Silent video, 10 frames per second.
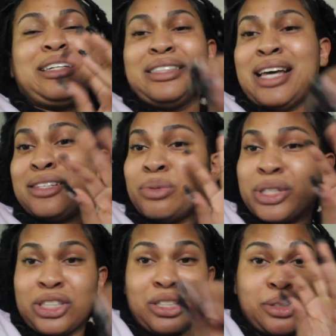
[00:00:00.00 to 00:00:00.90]
Cause that's
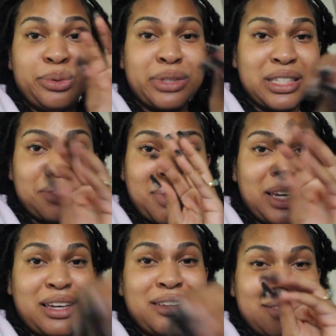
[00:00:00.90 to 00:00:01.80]
where she loses
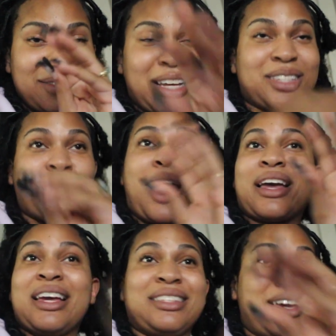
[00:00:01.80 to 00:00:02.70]
me. That's why I
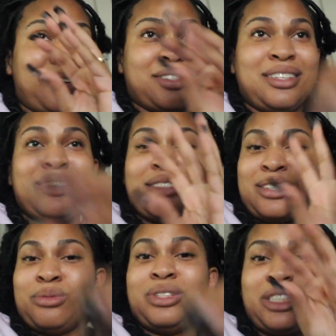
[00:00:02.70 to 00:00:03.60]
can't take her serious.
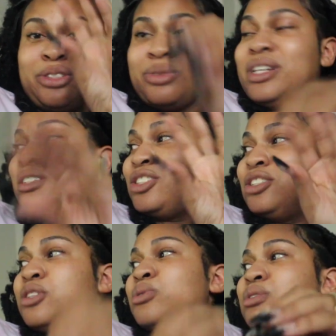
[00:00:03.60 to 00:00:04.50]
Cause when she do this,
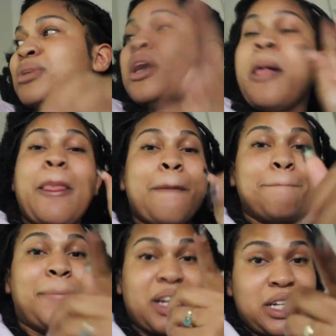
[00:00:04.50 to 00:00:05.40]
she loses me.
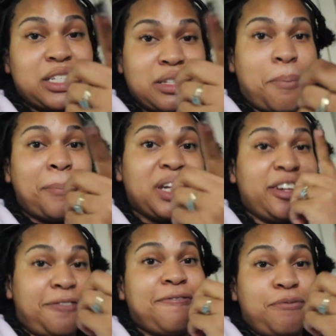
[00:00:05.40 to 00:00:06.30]
But the
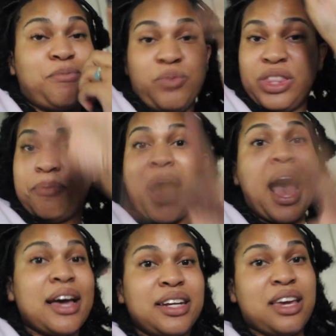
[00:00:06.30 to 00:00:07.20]
but the the
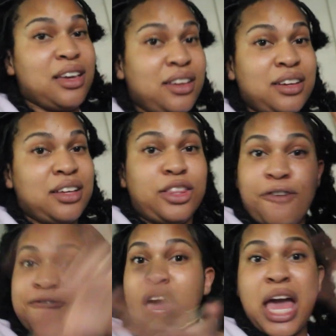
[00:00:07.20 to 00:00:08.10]
body,
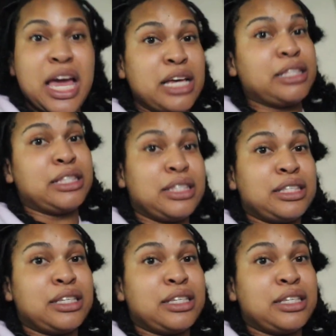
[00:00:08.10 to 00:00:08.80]
the face,